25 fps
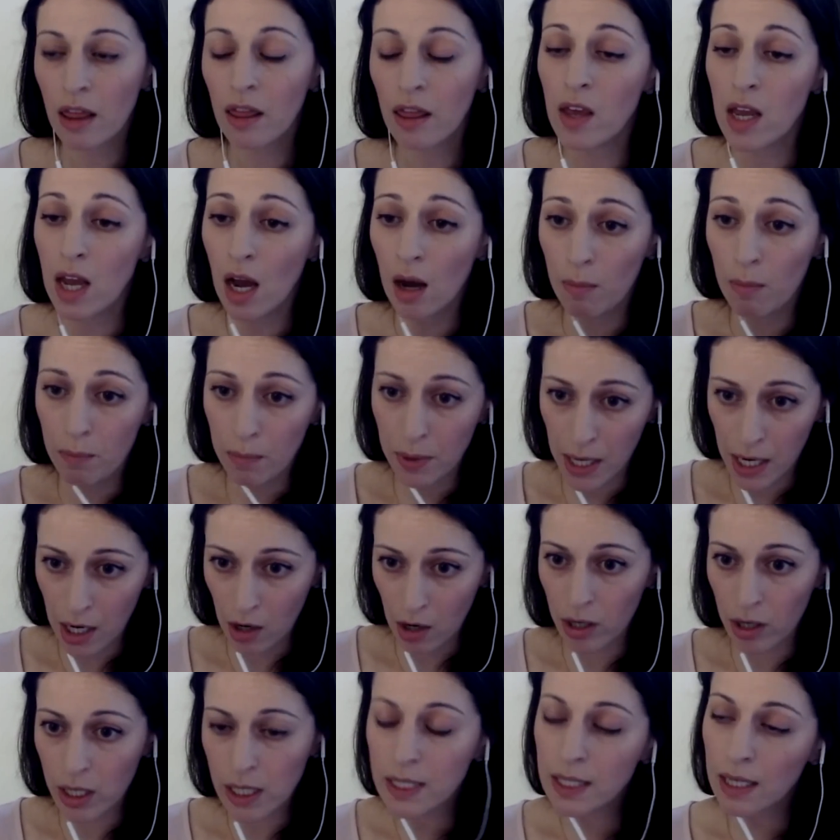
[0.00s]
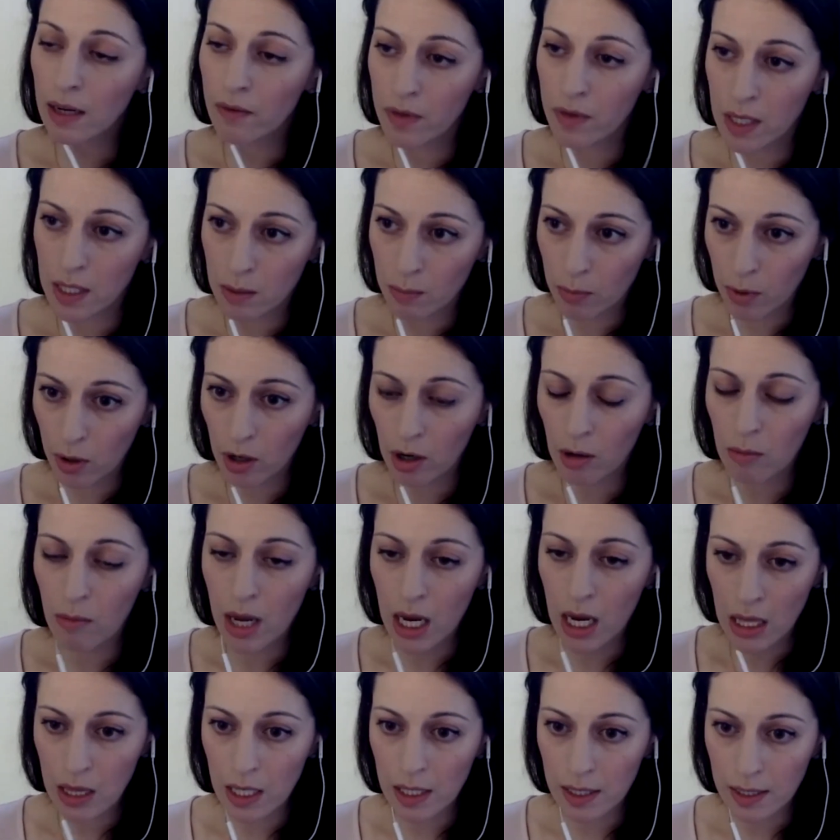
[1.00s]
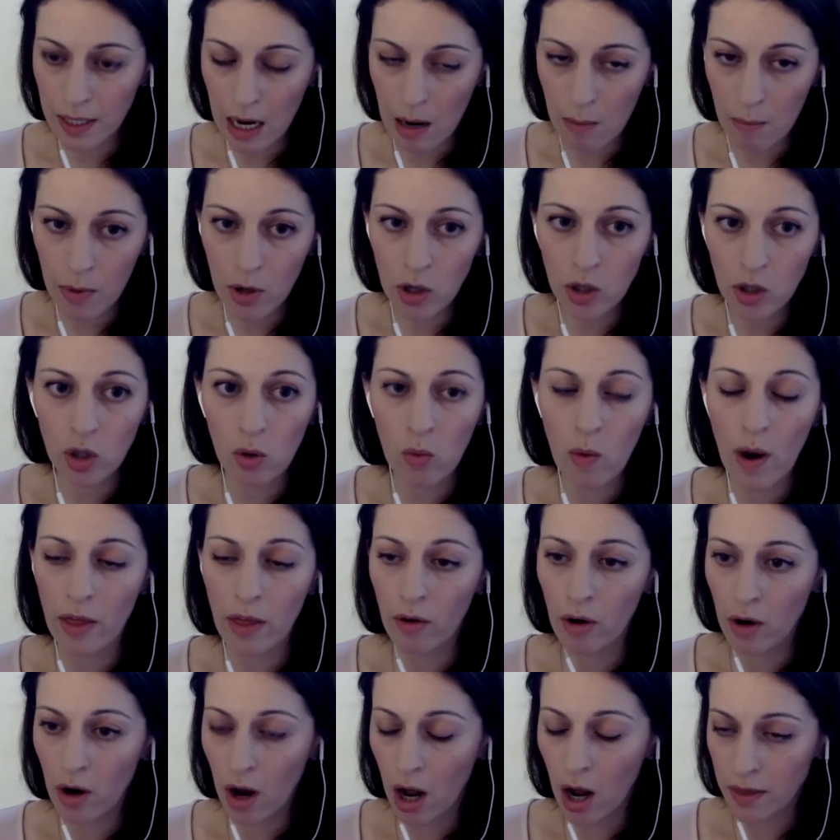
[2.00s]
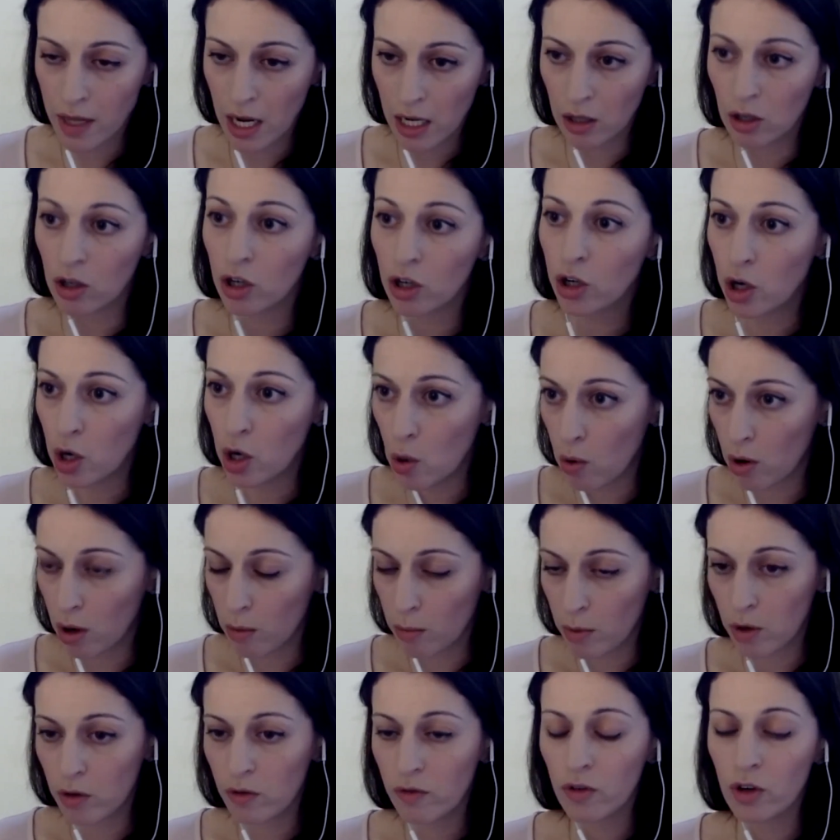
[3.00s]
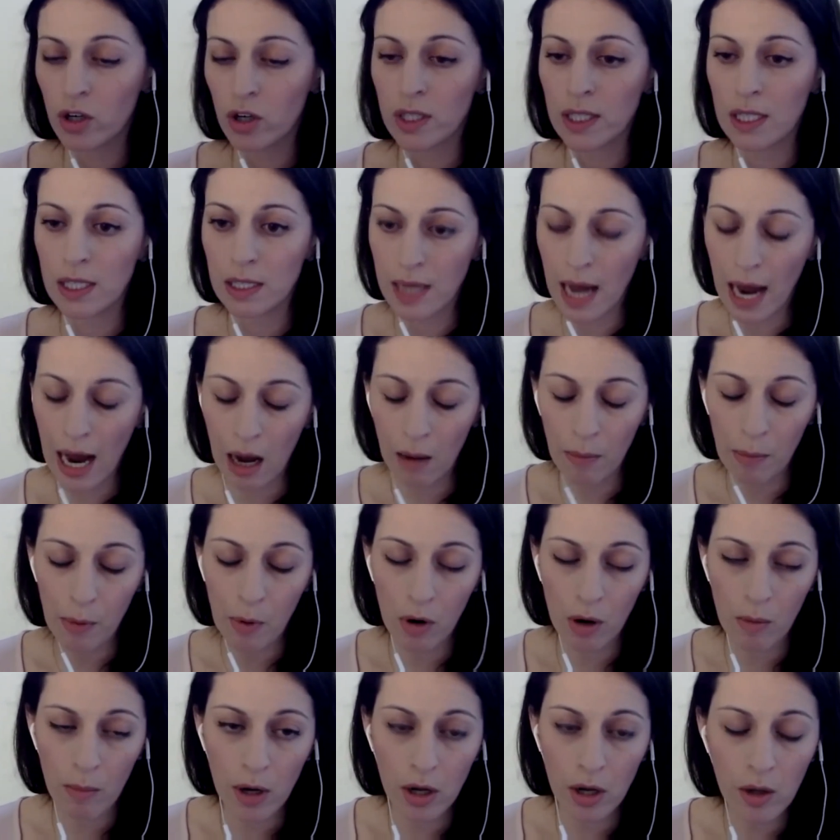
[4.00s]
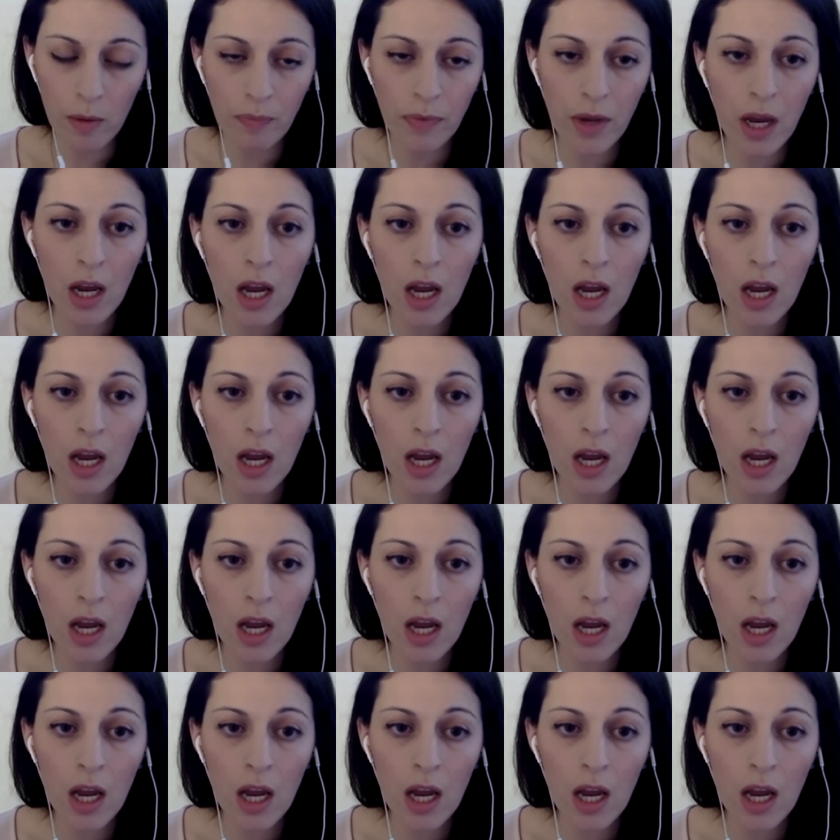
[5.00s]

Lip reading: the appearance of the sperm in the sample, so whether or not they look normal versus abnormal.